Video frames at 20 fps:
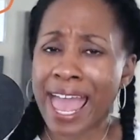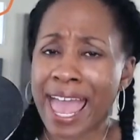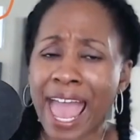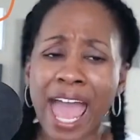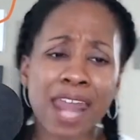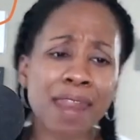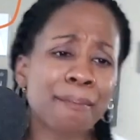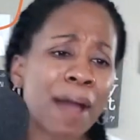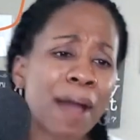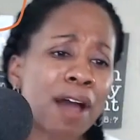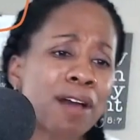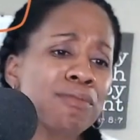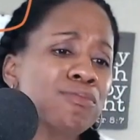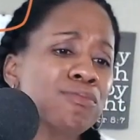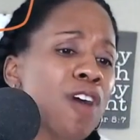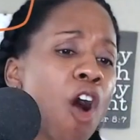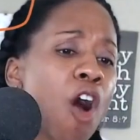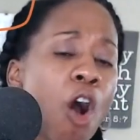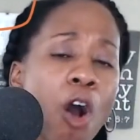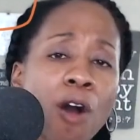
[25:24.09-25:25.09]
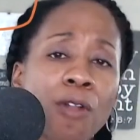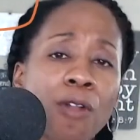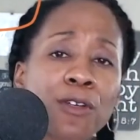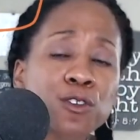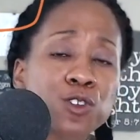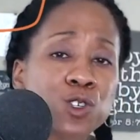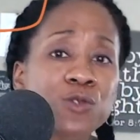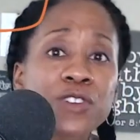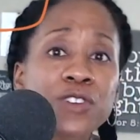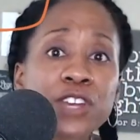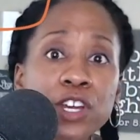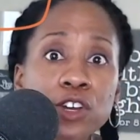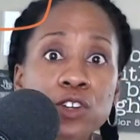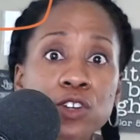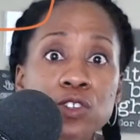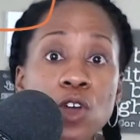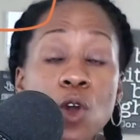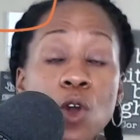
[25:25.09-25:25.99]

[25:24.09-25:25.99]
and about all those fears